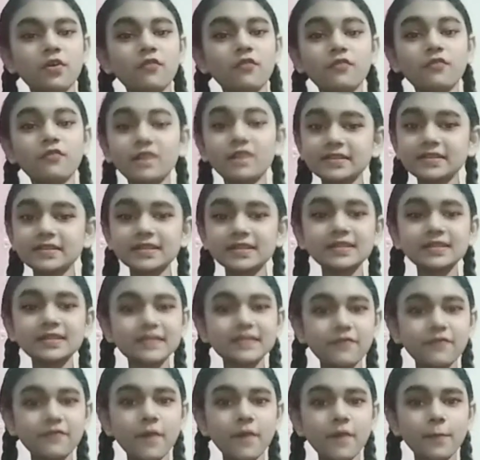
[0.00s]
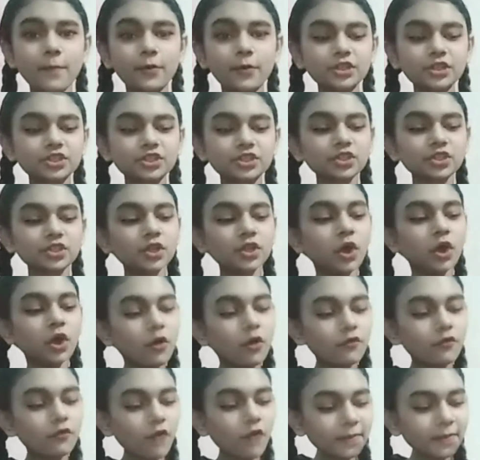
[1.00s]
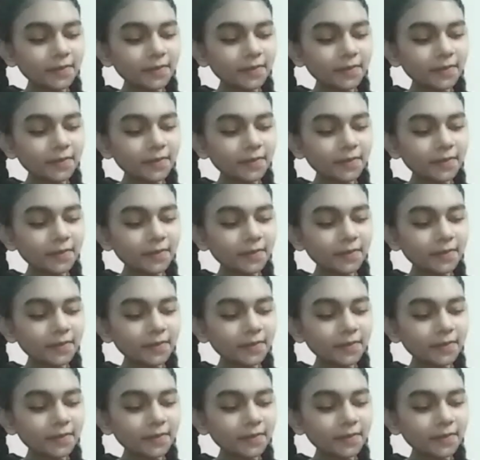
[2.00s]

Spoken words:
First is evaporation. For